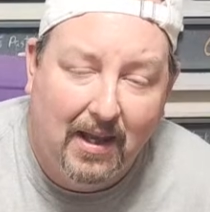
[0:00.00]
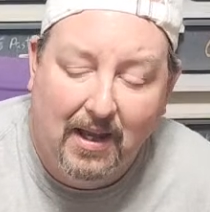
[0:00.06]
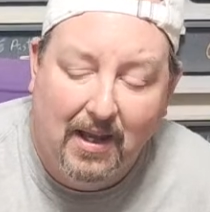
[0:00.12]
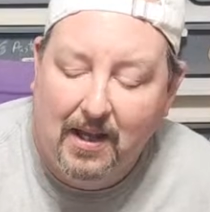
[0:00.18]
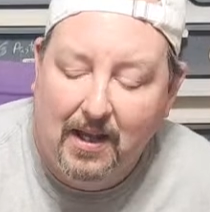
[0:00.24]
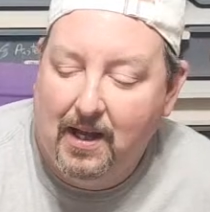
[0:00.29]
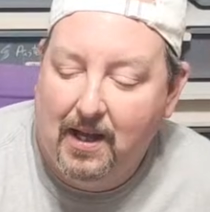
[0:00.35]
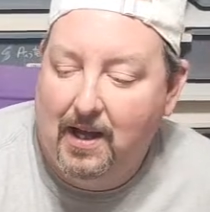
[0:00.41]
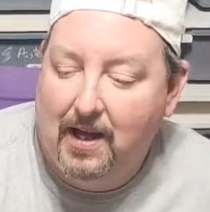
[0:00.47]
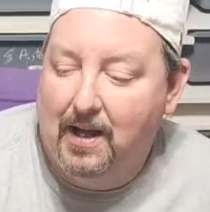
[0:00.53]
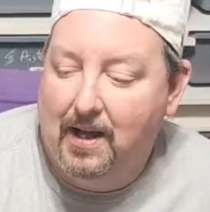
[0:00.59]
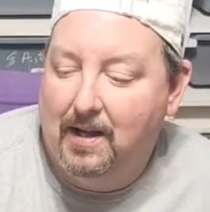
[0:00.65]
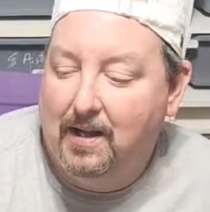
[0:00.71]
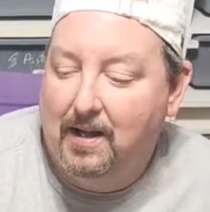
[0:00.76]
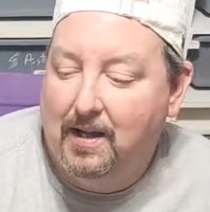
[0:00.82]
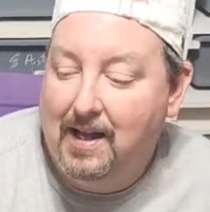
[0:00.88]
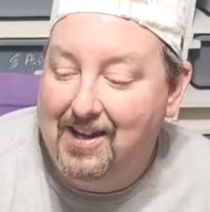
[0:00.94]
Uh,
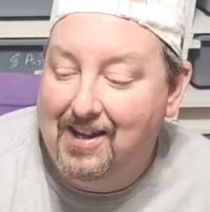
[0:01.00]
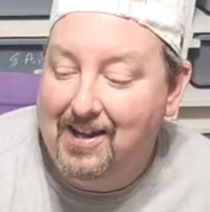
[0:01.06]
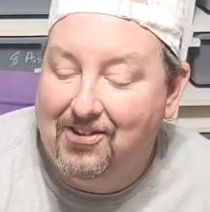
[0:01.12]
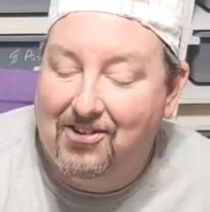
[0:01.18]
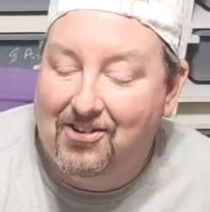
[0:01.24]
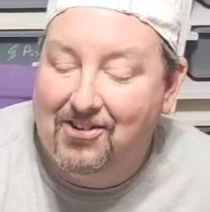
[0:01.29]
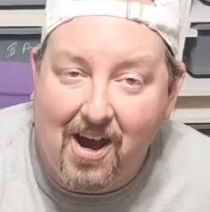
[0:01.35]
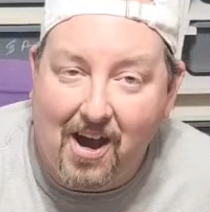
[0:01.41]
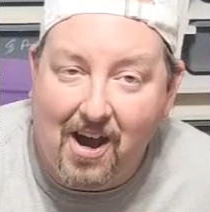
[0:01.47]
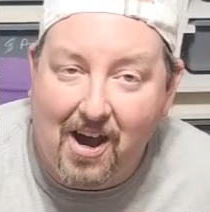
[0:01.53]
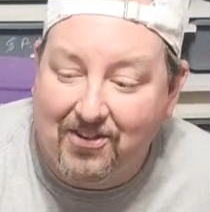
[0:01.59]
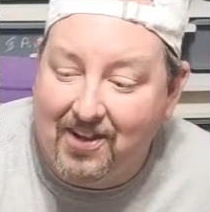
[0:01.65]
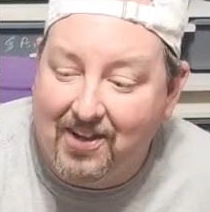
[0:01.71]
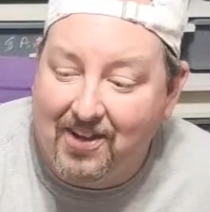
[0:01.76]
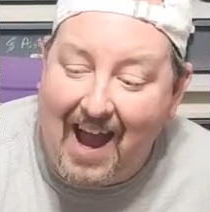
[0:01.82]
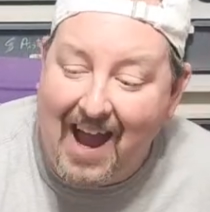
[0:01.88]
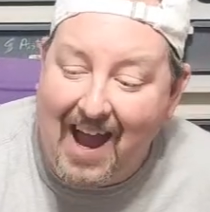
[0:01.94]
it sucks.
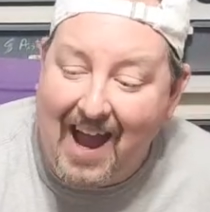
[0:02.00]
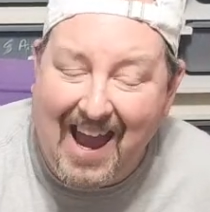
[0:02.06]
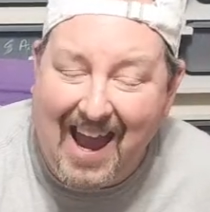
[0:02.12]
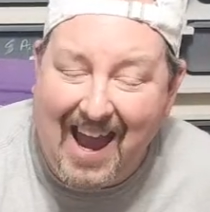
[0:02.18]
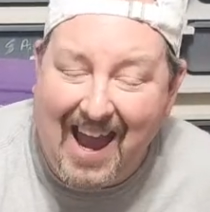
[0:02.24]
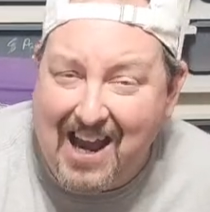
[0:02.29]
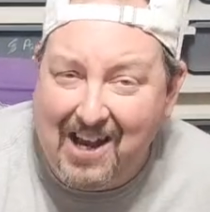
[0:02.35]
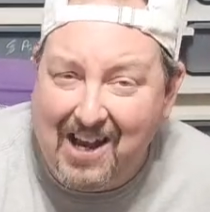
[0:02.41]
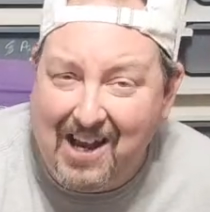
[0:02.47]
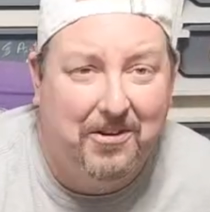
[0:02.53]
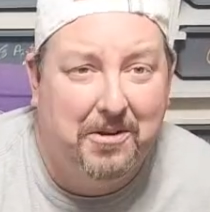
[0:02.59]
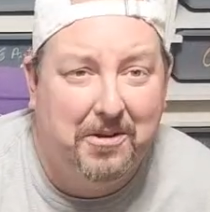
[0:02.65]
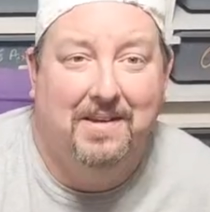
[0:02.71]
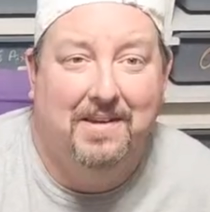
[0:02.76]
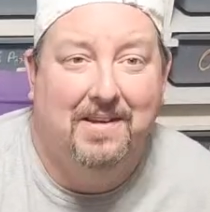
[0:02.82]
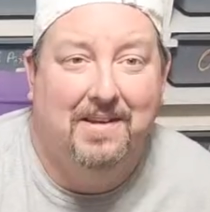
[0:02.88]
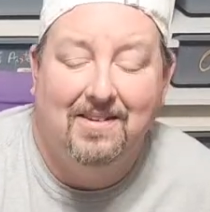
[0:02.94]
I hate
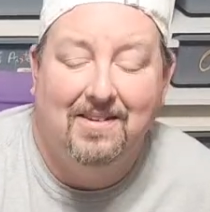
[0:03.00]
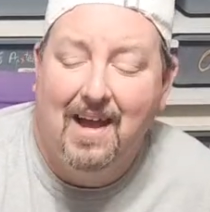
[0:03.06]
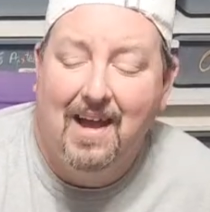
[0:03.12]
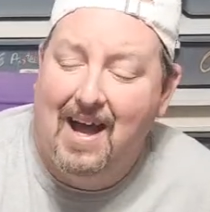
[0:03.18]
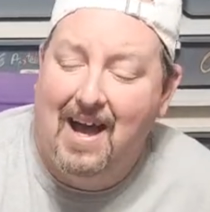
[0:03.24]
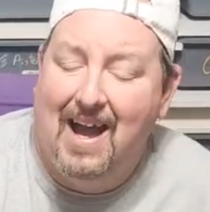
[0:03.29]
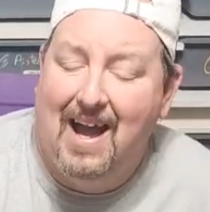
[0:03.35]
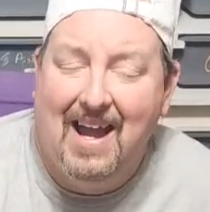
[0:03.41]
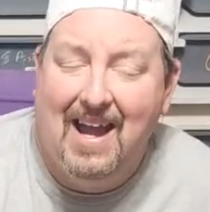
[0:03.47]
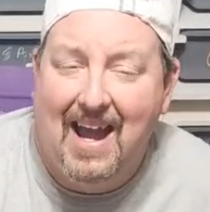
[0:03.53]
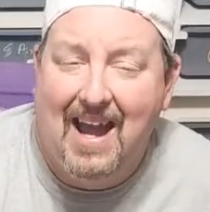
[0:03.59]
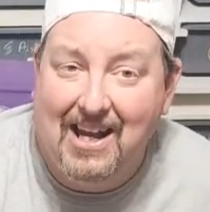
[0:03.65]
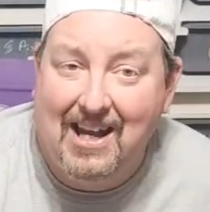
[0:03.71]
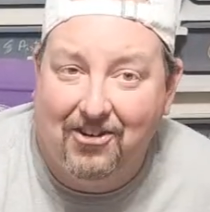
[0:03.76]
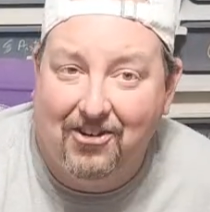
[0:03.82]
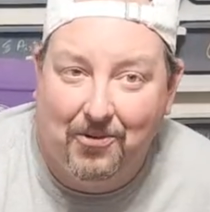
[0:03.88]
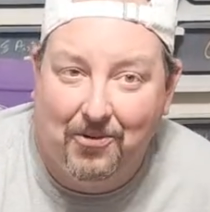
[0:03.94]
filming this. I
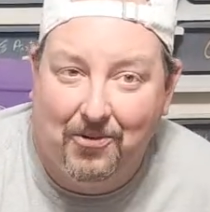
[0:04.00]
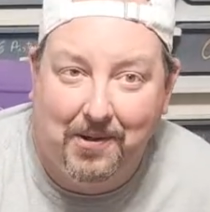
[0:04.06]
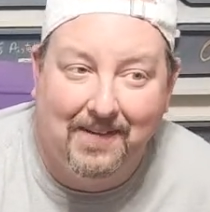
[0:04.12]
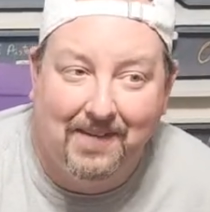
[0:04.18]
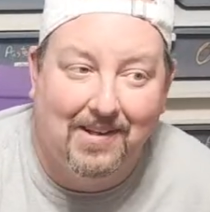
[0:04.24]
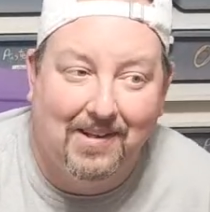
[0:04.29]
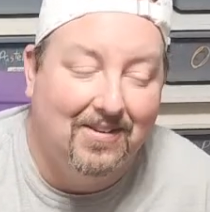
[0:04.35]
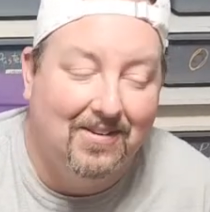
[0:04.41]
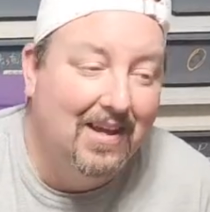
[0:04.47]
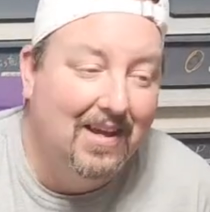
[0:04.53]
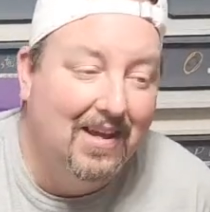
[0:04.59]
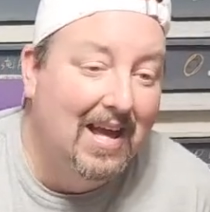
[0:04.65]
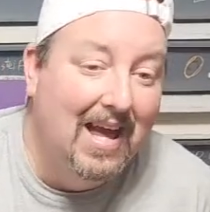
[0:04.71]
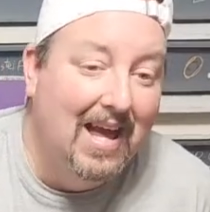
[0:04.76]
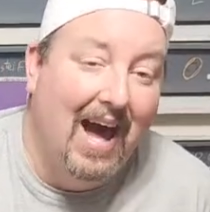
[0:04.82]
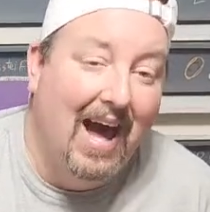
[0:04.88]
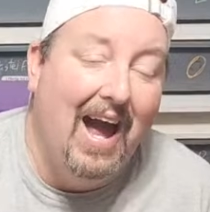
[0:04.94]
hate showing this.
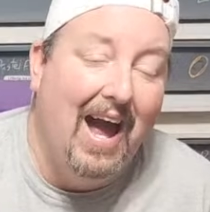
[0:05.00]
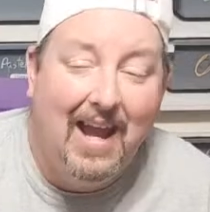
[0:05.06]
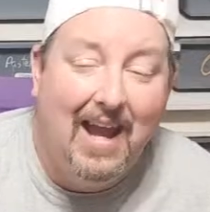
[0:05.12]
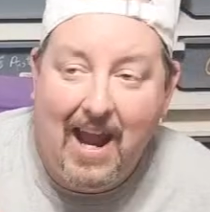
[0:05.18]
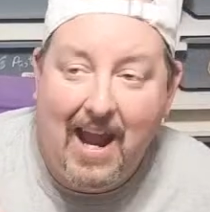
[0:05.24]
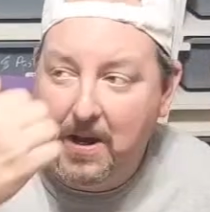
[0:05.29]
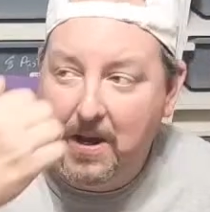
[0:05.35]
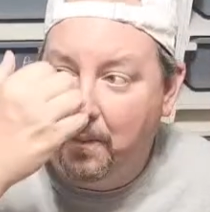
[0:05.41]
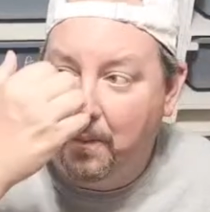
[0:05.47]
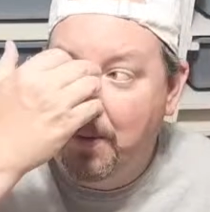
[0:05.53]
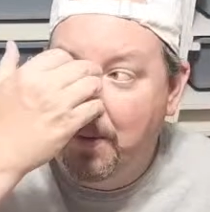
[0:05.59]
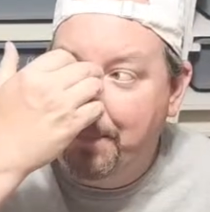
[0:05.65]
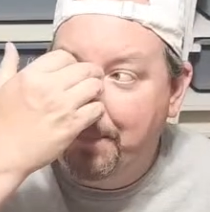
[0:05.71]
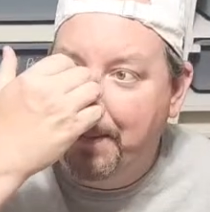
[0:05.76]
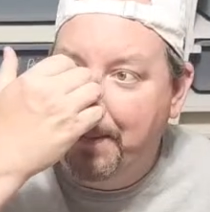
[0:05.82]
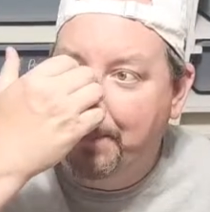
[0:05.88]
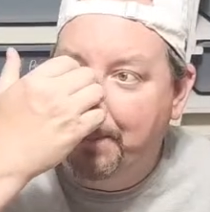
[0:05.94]
I hate
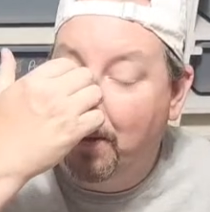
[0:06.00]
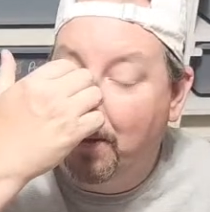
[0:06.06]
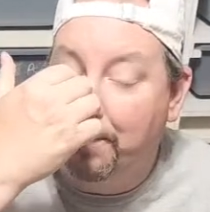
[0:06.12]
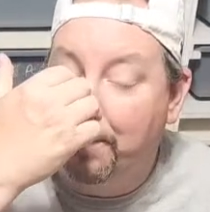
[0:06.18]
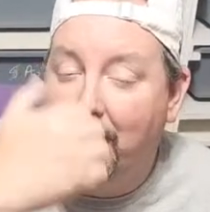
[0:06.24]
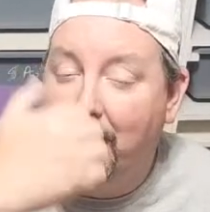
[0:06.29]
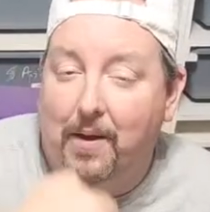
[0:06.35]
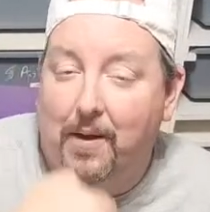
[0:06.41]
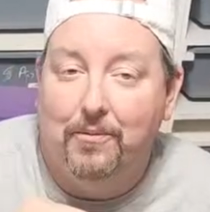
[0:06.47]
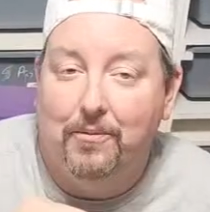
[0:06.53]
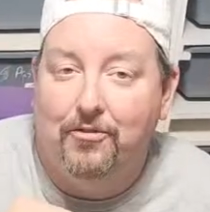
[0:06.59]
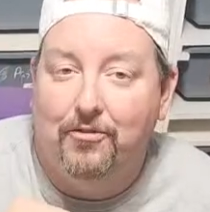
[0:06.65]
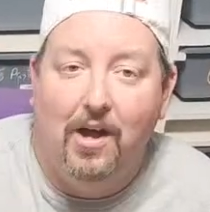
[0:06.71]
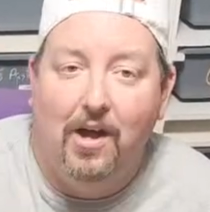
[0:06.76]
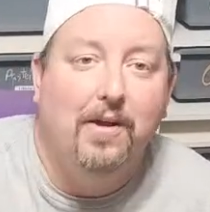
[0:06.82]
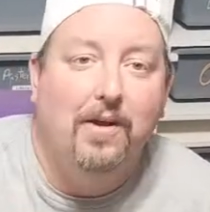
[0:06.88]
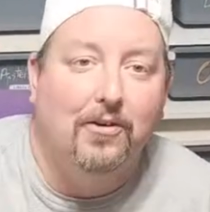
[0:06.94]
ripping apart my own
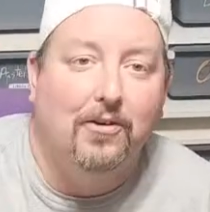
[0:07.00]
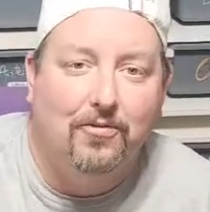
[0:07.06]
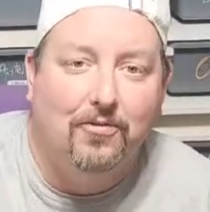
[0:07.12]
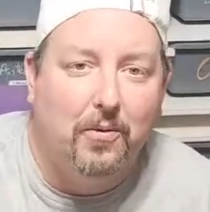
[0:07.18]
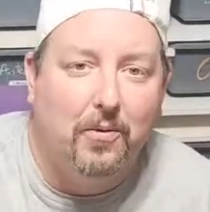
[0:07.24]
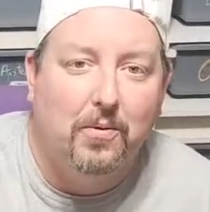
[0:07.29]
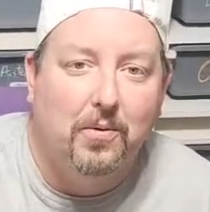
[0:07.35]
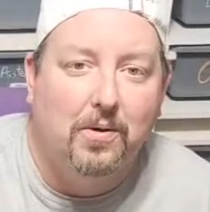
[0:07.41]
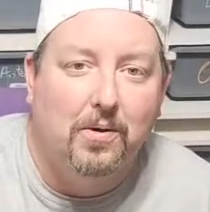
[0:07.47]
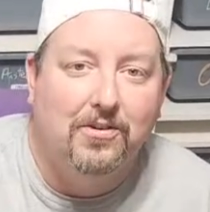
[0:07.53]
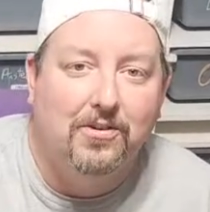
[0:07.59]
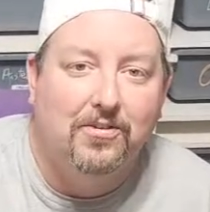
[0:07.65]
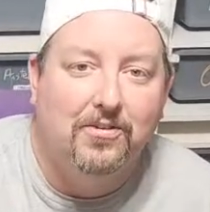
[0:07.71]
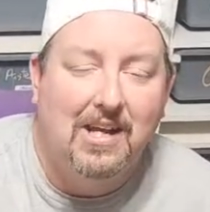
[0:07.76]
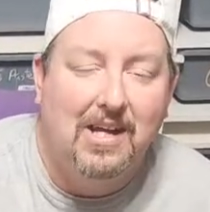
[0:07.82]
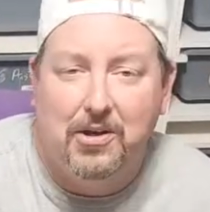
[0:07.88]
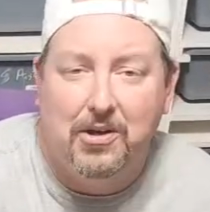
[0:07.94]
failures for the world to
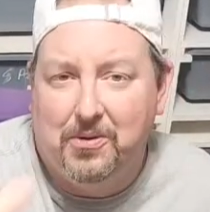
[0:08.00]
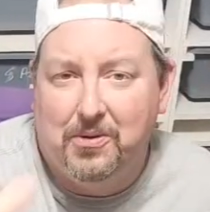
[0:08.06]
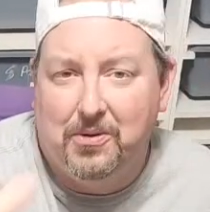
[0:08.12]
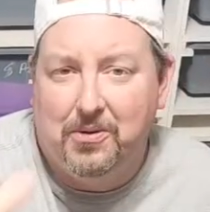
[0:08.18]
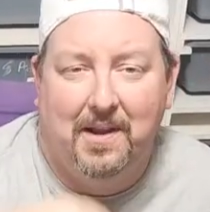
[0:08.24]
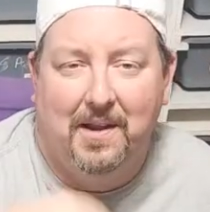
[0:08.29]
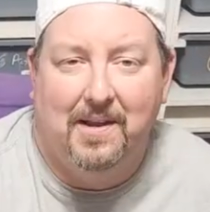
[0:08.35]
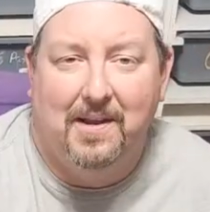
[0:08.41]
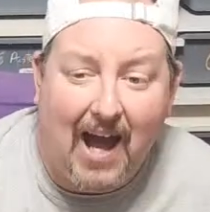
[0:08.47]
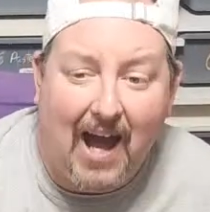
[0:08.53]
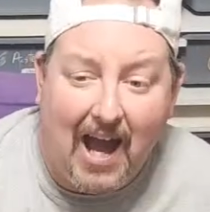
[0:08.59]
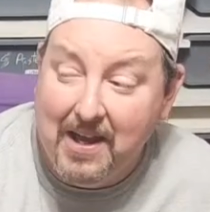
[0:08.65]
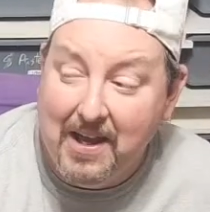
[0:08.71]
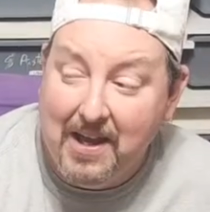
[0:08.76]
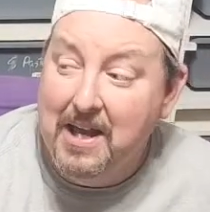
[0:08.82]
see and doing it live.